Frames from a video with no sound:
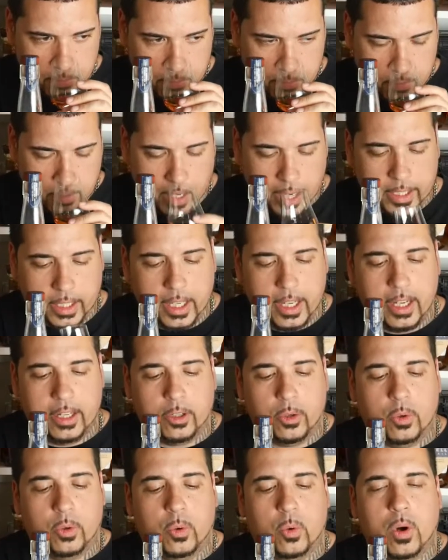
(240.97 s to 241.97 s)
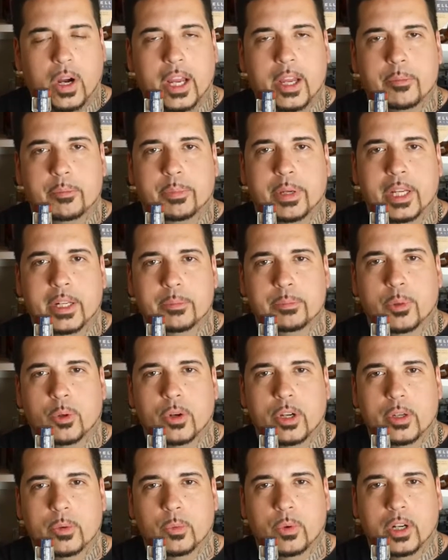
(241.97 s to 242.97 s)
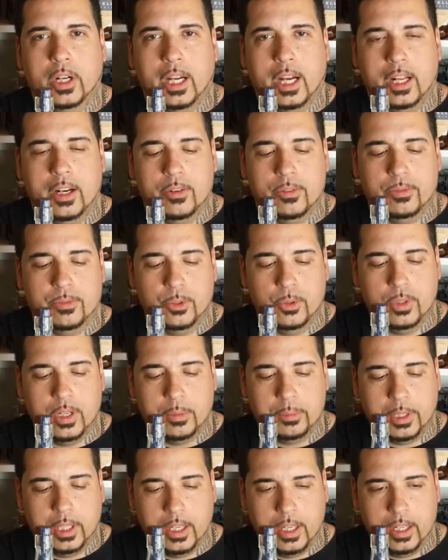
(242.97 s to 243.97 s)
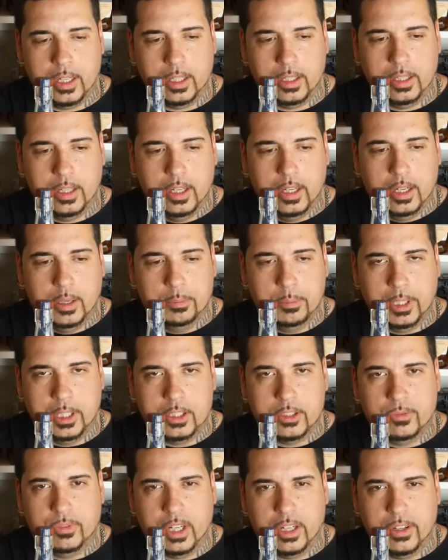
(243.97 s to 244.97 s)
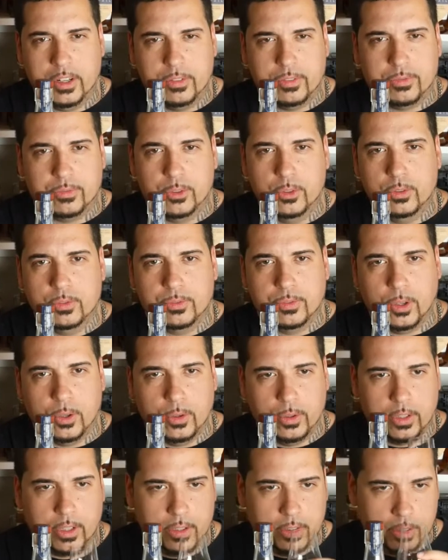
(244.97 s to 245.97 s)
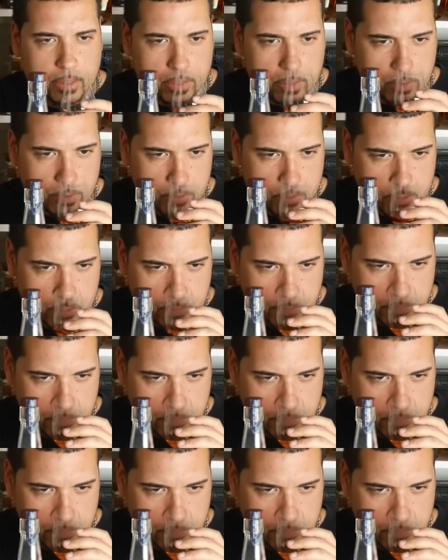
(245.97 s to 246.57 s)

I can't quite pinpoint what kind of fruit I'm getting, but it's very fruit forward on the nose.